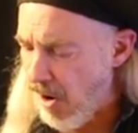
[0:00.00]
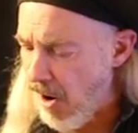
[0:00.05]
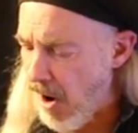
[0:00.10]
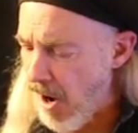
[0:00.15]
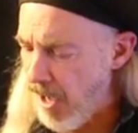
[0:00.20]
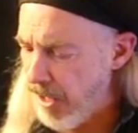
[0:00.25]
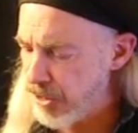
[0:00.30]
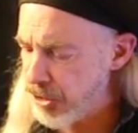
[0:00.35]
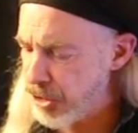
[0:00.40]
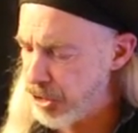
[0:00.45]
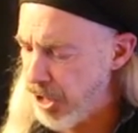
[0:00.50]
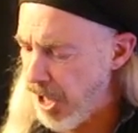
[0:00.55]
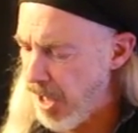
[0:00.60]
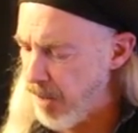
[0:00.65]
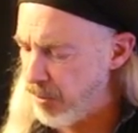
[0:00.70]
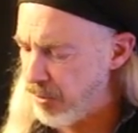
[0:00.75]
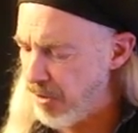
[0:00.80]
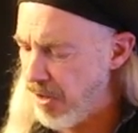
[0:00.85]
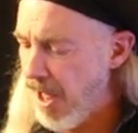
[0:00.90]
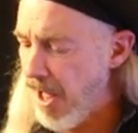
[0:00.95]
odd
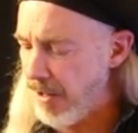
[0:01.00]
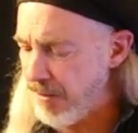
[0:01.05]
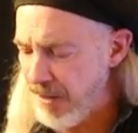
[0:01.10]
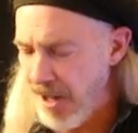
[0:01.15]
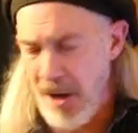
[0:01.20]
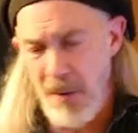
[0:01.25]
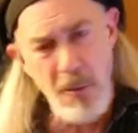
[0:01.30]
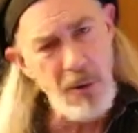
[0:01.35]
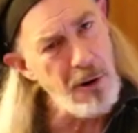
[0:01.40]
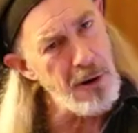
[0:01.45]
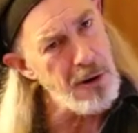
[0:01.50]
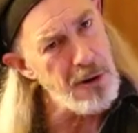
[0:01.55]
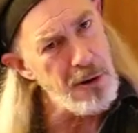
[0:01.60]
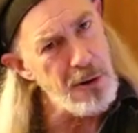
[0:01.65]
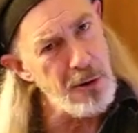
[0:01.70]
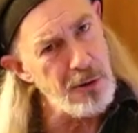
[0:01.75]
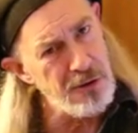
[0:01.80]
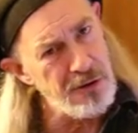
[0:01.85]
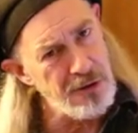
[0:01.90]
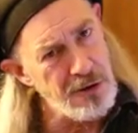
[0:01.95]
shapes that they weren't
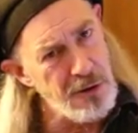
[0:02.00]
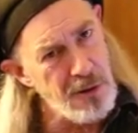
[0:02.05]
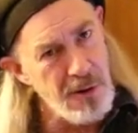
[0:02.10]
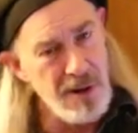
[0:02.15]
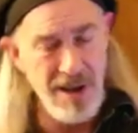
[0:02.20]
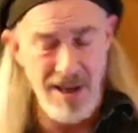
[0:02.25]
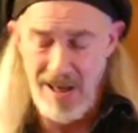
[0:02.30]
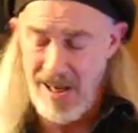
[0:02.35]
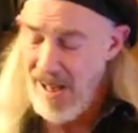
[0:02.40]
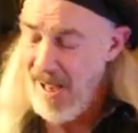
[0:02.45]
used to.